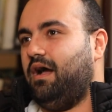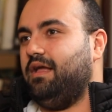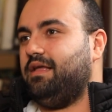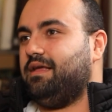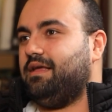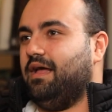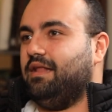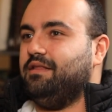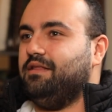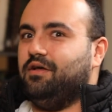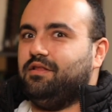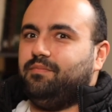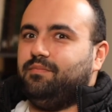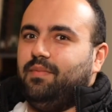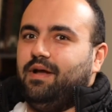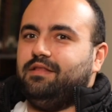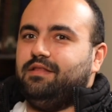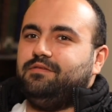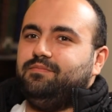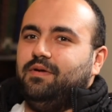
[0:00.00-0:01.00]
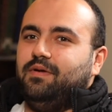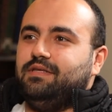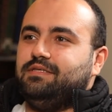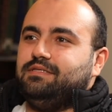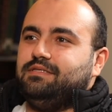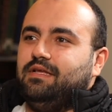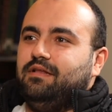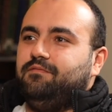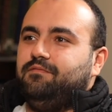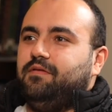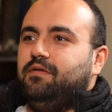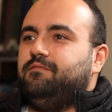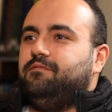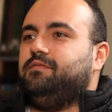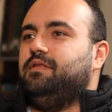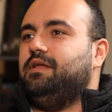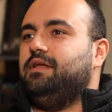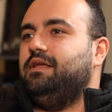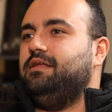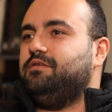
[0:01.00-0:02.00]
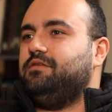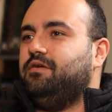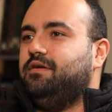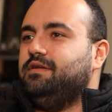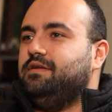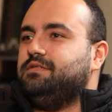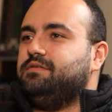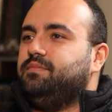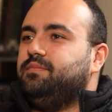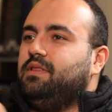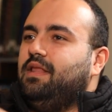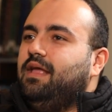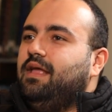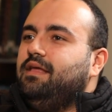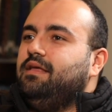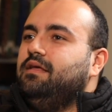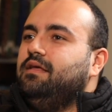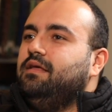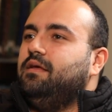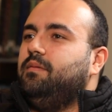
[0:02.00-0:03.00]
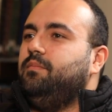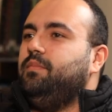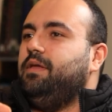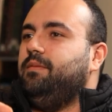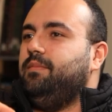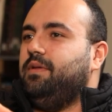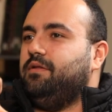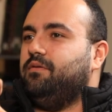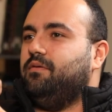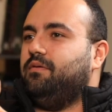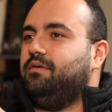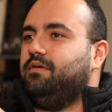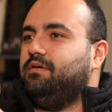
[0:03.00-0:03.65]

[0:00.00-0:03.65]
I cannot match myself if the guitarist play mi minor,